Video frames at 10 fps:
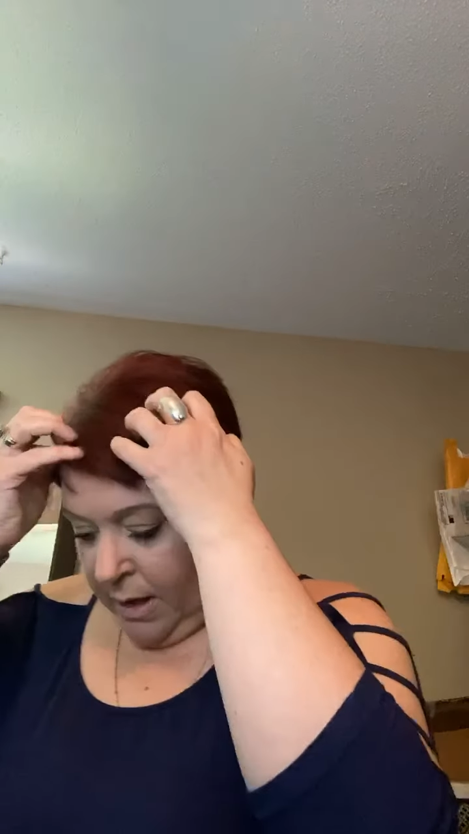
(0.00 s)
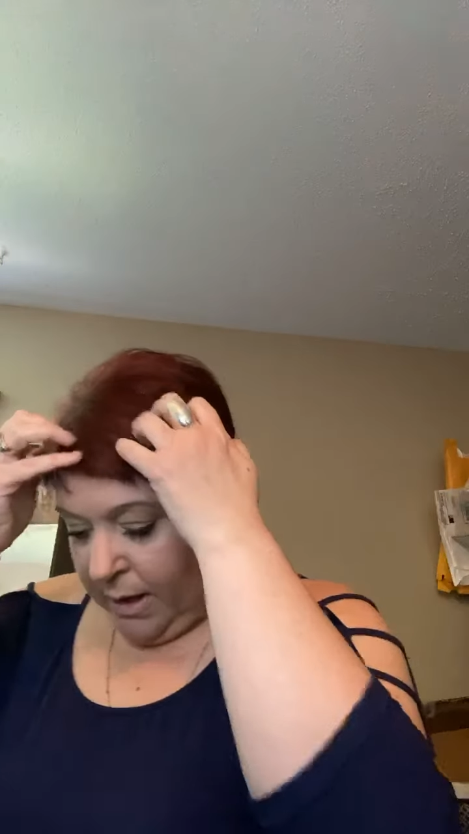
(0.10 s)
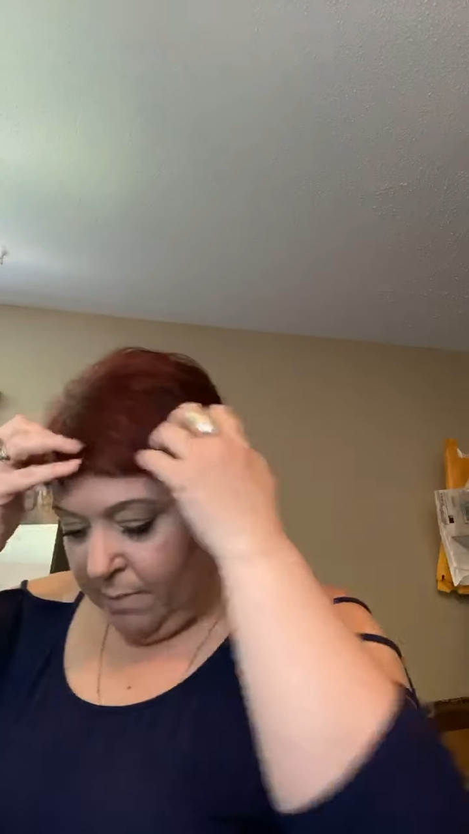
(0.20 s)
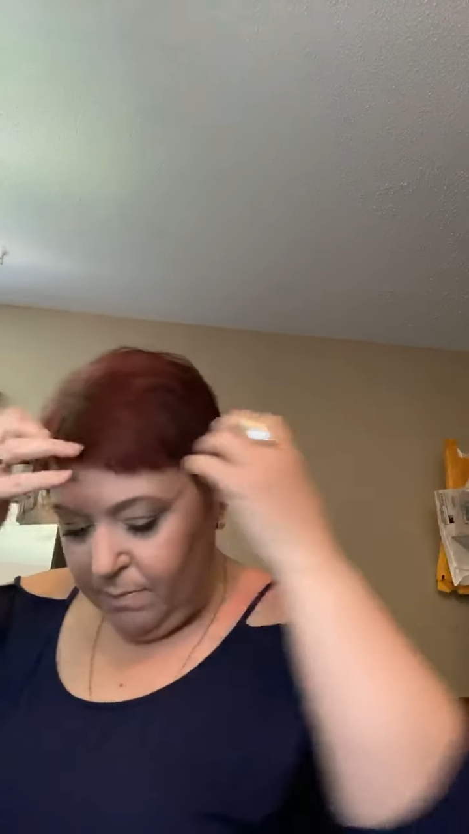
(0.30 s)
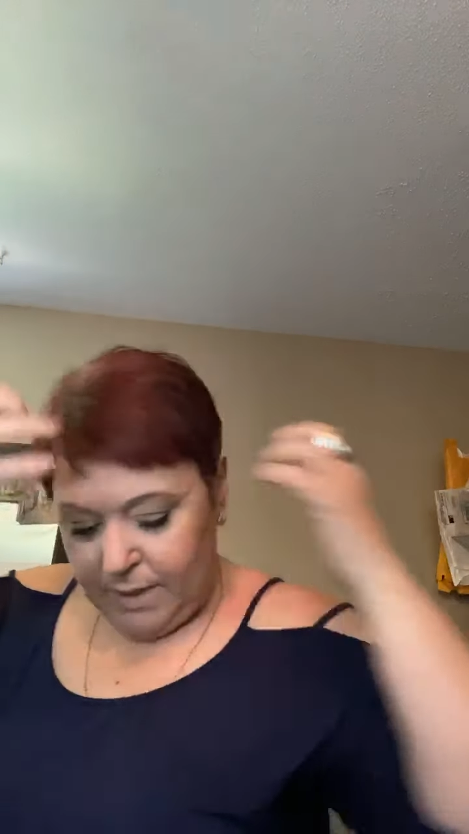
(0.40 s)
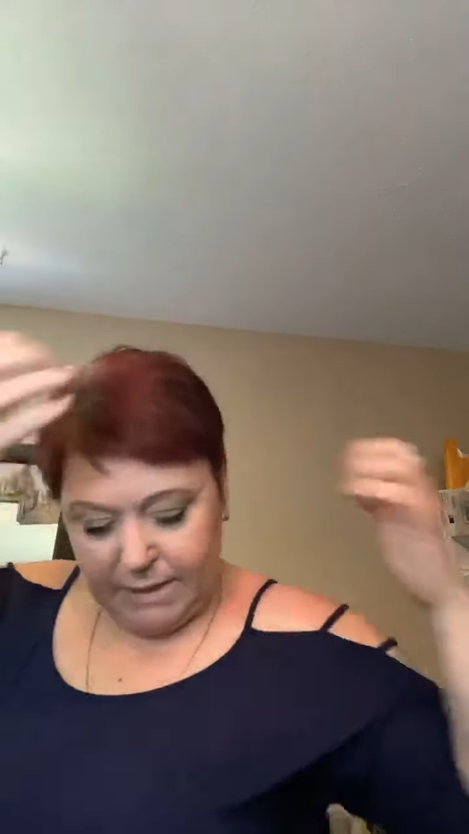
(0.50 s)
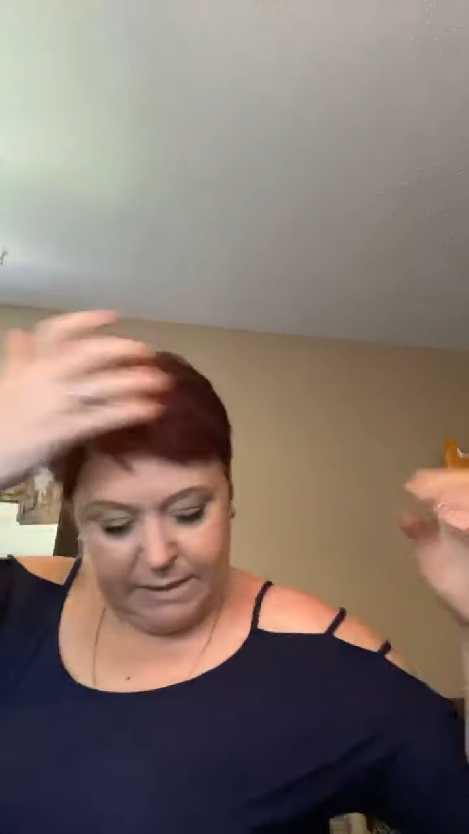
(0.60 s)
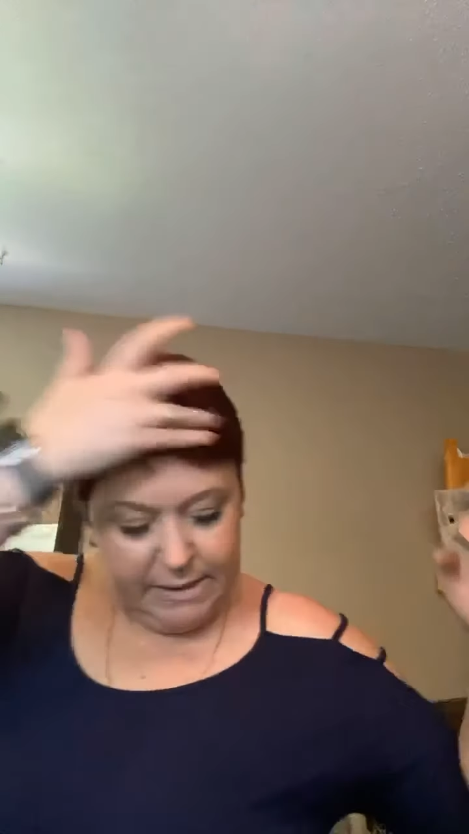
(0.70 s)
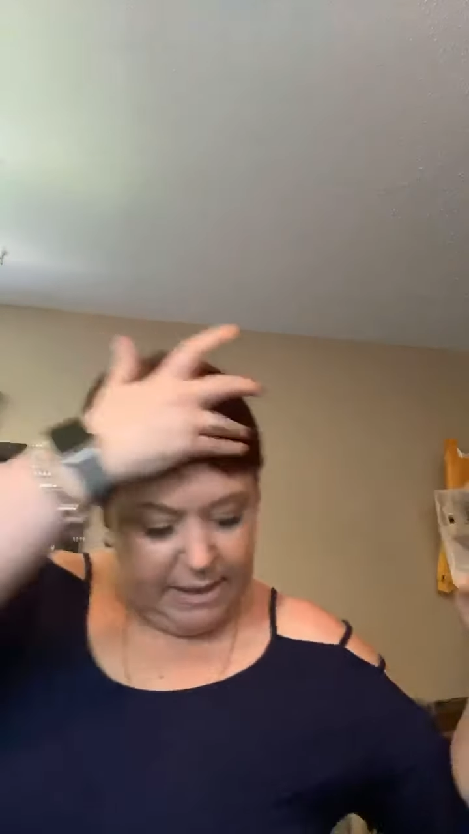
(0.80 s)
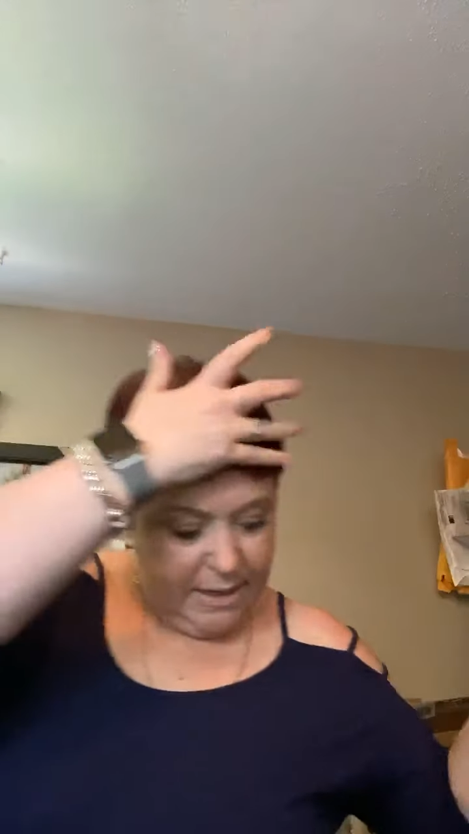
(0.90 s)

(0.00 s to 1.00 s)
Let me see.